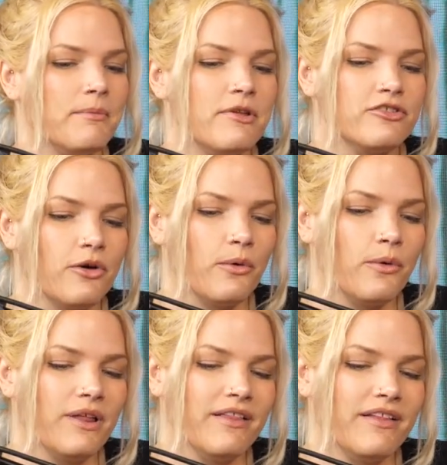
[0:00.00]

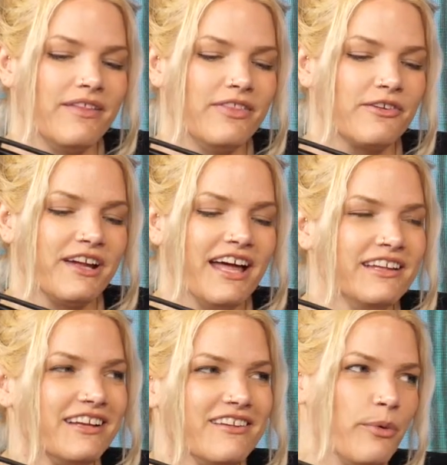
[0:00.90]
So the
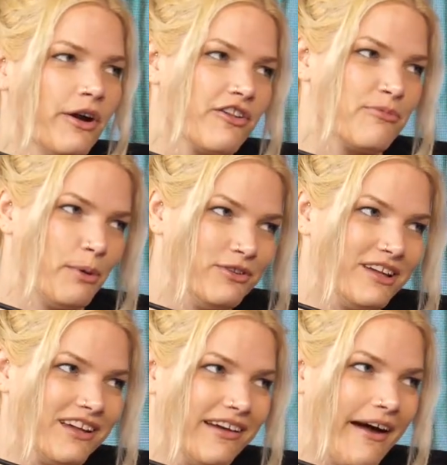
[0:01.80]
reality is we're
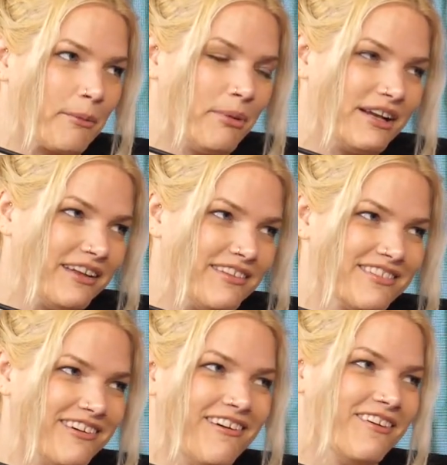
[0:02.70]
exposing our bodies
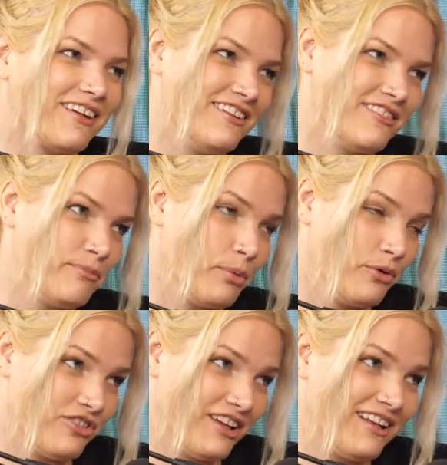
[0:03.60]
to all kinds of
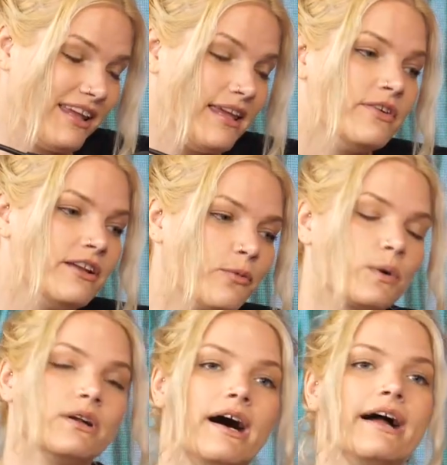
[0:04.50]
bullshit, even if we're
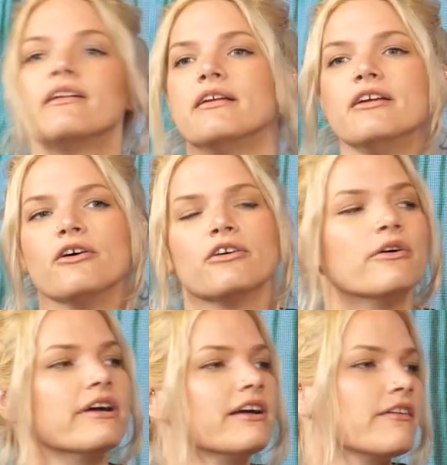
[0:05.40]
not,
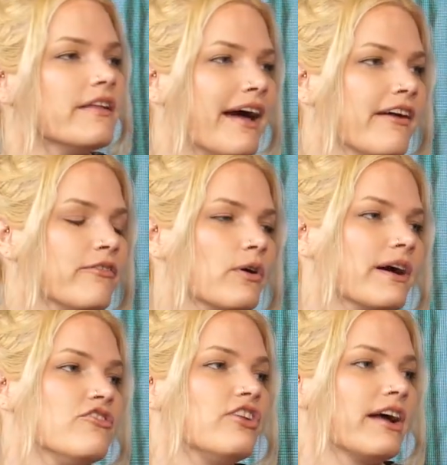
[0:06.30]
going under the knife or
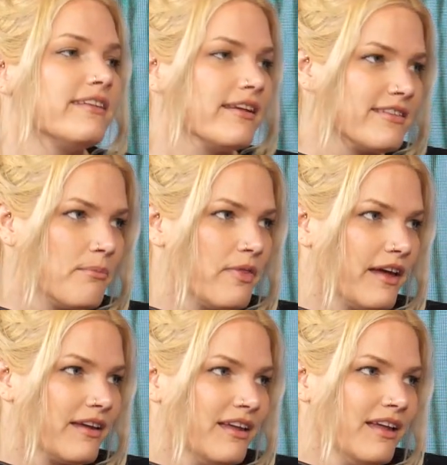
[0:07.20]
injecting
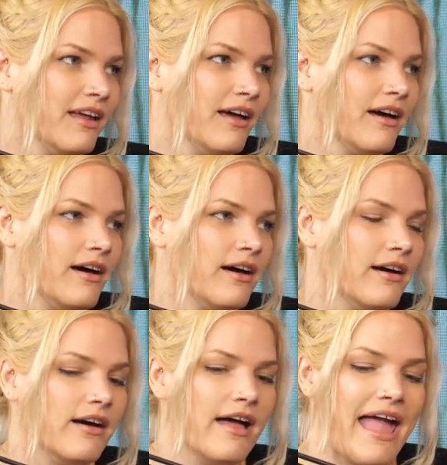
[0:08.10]
something.
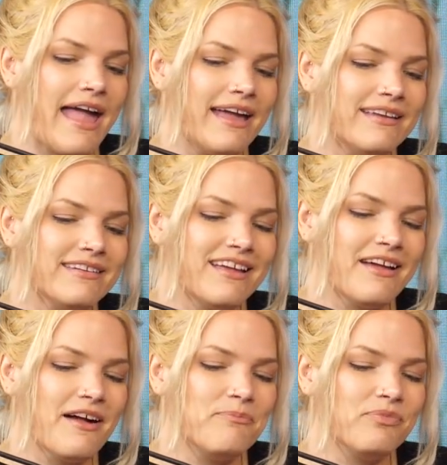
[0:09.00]
And
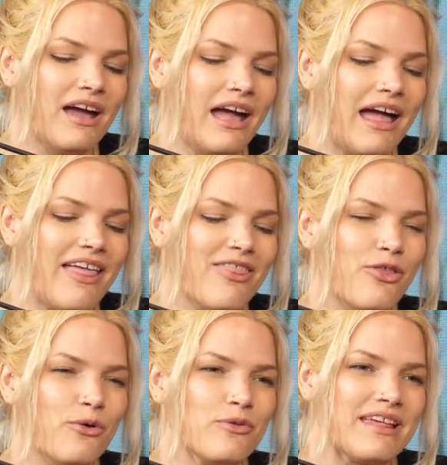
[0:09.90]

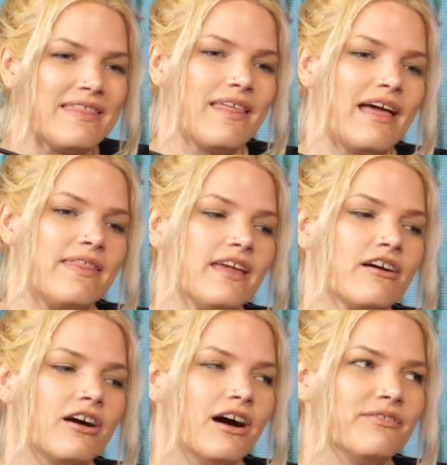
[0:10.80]
those, I think,
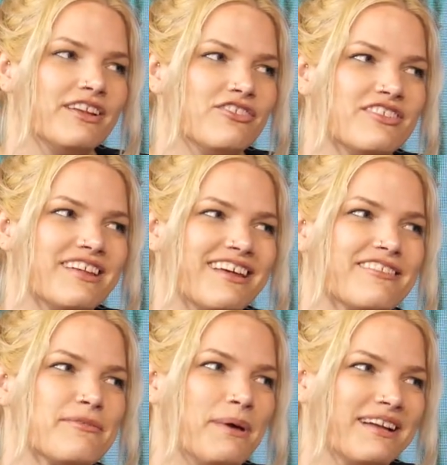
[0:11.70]
are often just
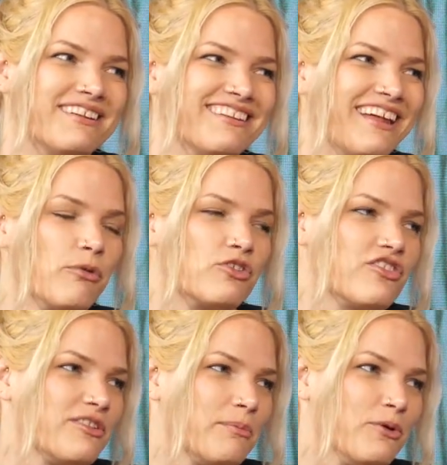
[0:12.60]
expected. Like, we're
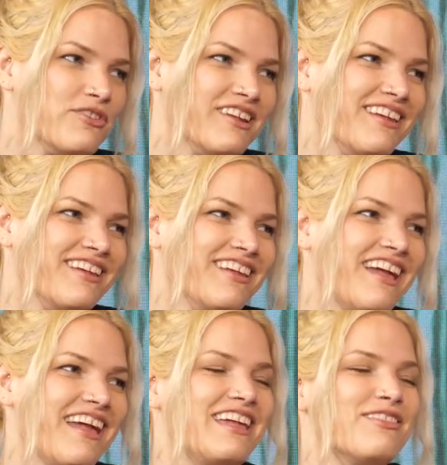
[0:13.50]
just supposed to
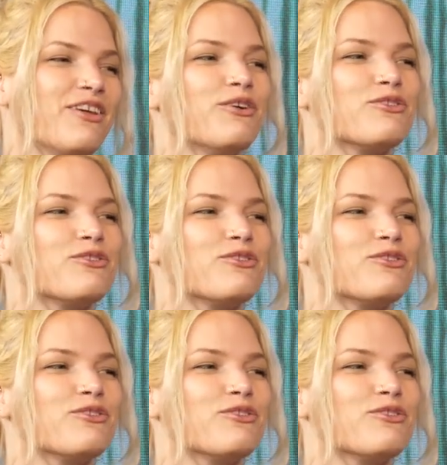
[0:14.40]
eat those